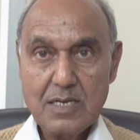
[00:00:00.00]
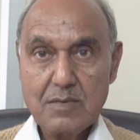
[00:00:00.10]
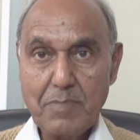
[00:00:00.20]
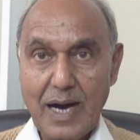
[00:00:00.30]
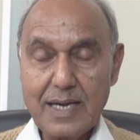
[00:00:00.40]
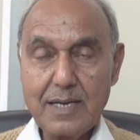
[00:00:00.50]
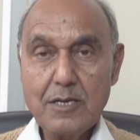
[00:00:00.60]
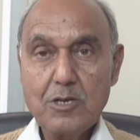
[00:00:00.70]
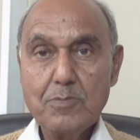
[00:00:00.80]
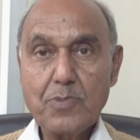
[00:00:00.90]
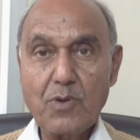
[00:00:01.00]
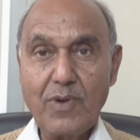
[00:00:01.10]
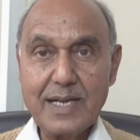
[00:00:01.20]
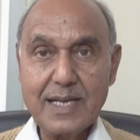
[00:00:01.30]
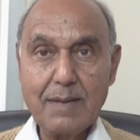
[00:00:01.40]
by
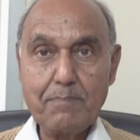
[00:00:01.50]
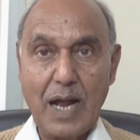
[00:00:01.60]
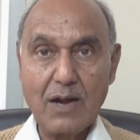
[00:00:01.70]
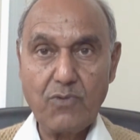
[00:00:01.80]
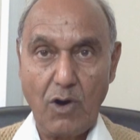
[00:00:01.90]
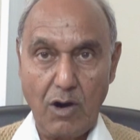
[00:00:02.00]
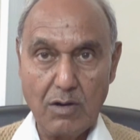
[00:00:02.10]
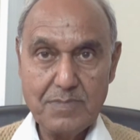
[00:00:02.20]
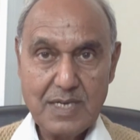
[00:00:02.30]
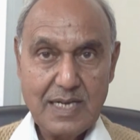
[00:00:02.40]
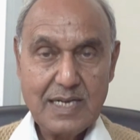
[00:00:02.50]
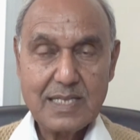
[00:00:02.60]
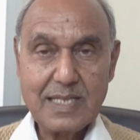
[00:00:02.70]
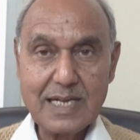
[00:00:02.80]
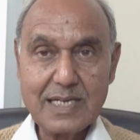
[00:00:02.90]
providing a platform
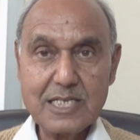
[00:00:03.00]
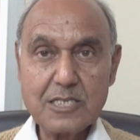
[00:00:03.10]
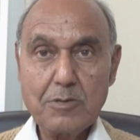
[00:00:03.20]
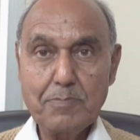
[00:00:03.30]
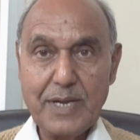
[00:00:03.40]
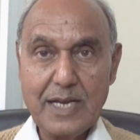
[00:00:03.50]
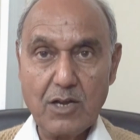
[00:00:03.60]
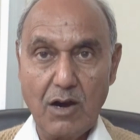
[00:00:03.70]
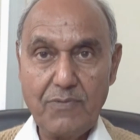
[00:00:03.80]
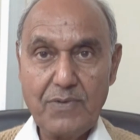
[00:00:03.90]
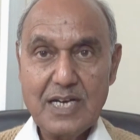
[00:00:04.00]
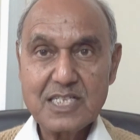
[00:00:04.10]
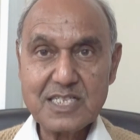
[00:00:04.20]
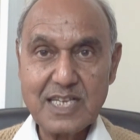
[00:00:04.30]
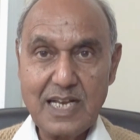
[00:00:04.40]
that is made of
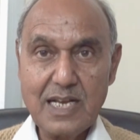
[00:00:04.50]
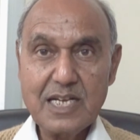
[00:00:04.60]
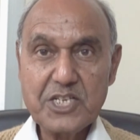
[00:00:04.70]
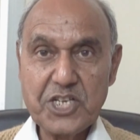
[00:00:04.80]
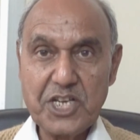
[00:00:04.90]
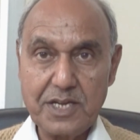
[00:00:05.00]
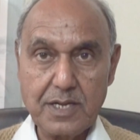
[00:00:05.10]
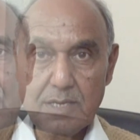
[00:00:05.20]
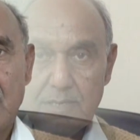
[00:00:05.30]
steel sheet.